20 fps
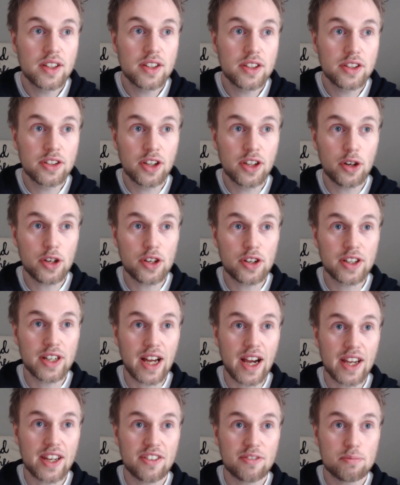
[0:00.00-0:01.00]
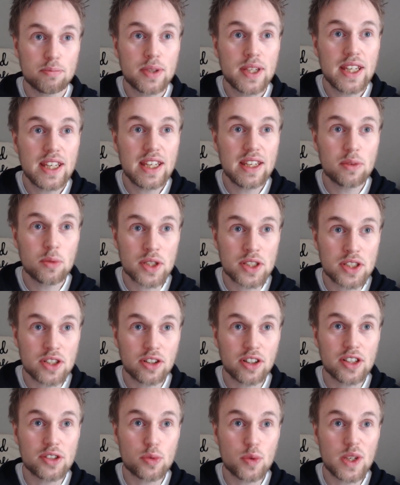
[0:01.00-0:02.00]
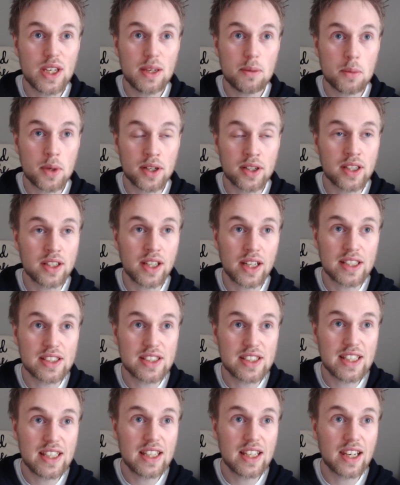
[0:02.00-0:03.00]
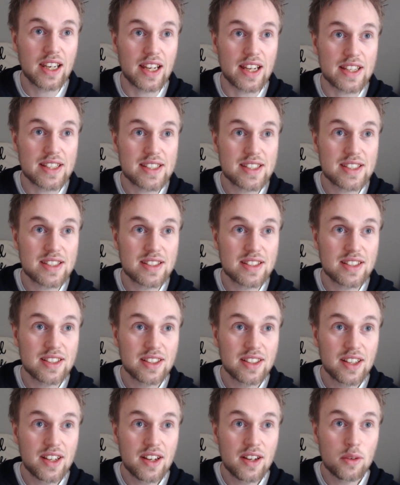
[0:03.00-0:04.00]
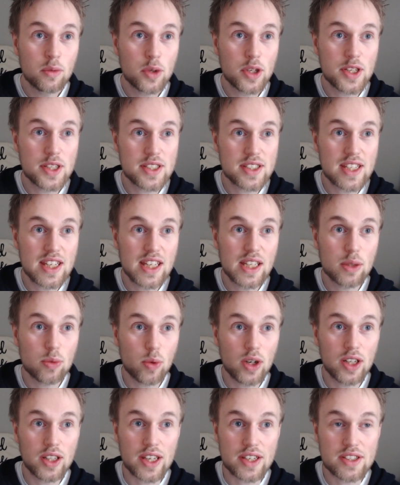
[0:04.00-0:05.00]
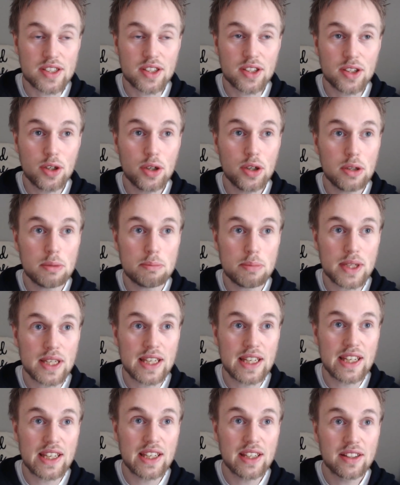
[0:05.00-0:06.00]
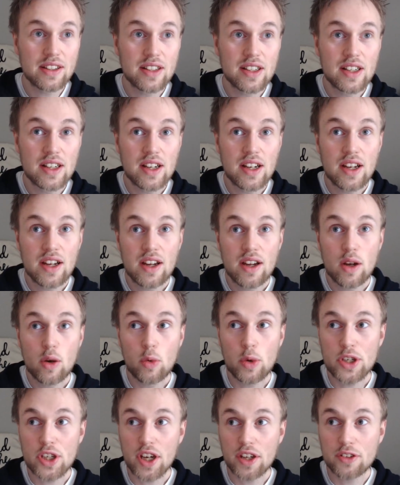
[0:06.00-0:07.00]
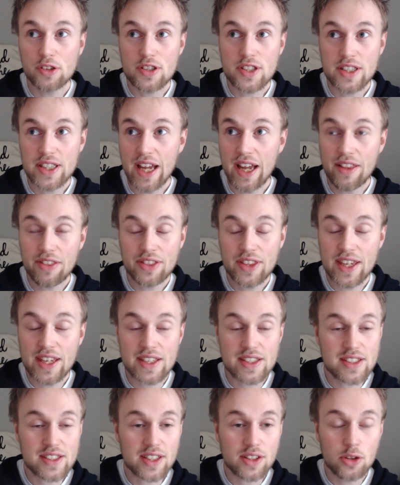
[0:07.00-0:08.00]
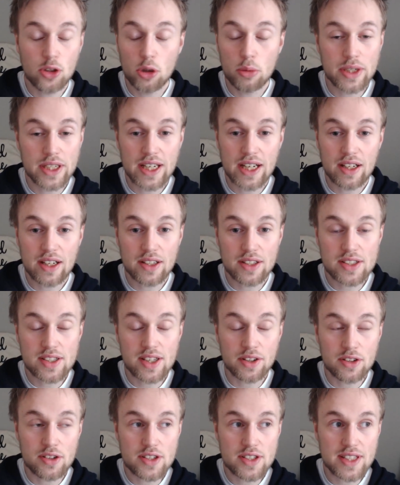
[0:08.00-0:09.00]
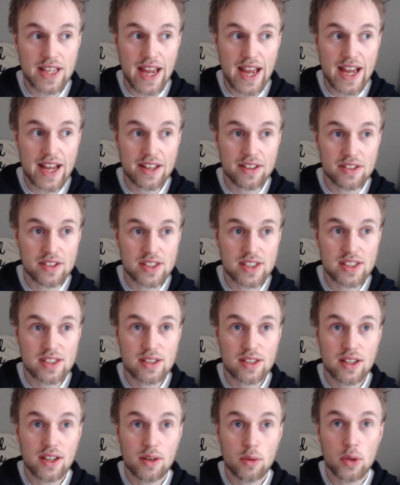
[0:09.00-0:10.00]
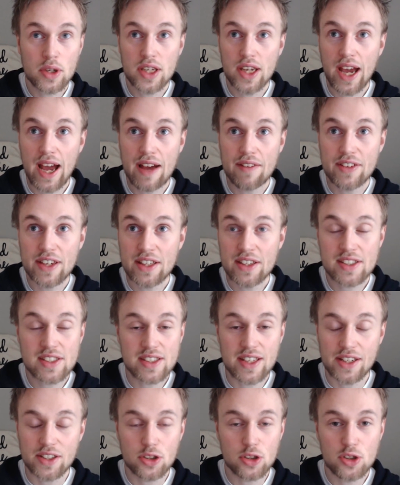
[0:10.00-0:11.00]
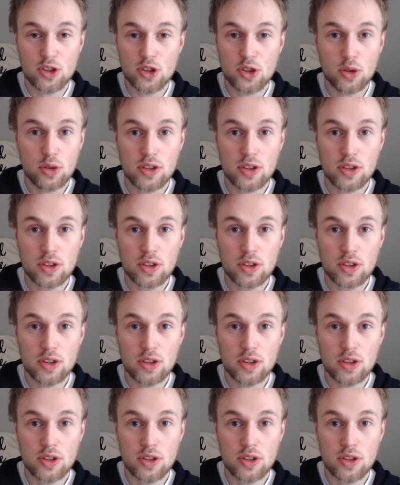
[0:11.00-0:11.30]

You know you're an INFP when you're a dreamer and an idealist, when you see the world as it could be, when you understand things that nobody else understands, when you have insight you should